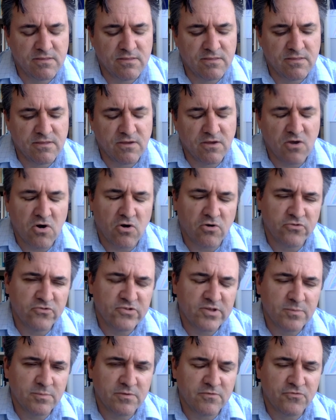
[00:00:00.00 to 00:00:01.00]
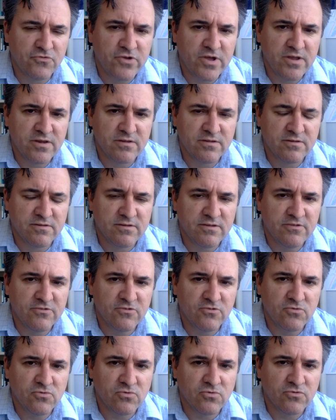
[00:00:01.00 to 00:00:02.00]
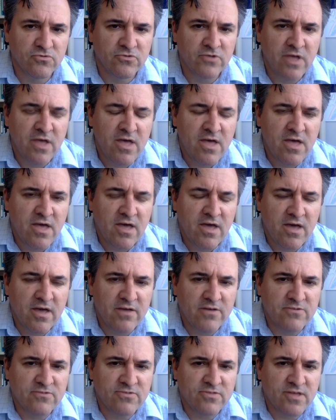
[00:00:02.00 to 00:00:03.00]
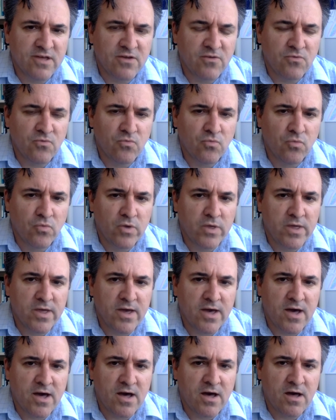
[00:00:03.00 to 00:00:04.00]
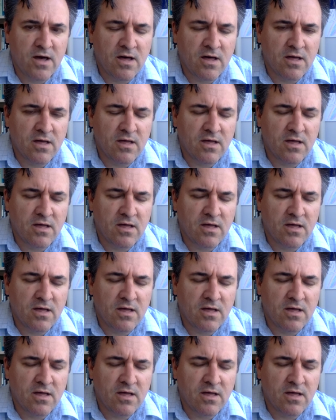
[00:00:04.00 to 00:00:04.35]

the concept of gendered discourse is that we are